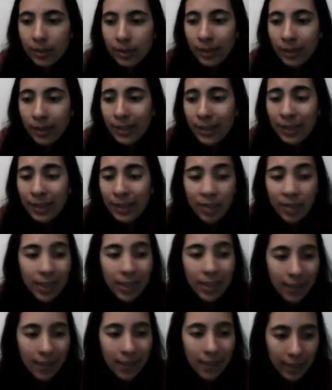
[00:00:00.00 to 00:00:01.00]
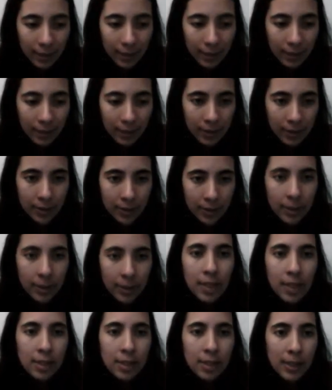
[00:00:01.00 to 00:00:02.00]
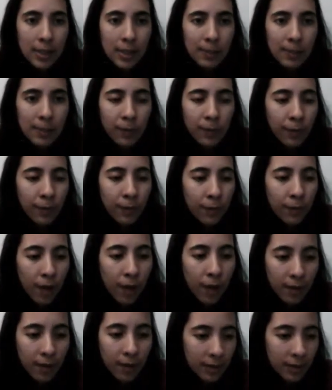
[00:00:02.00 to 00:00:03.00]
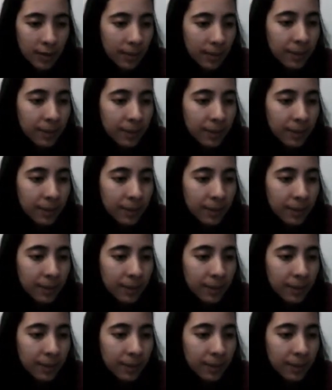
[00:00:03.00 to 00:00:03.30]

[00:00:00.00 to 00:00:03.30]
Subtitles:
that I really like in this type of font.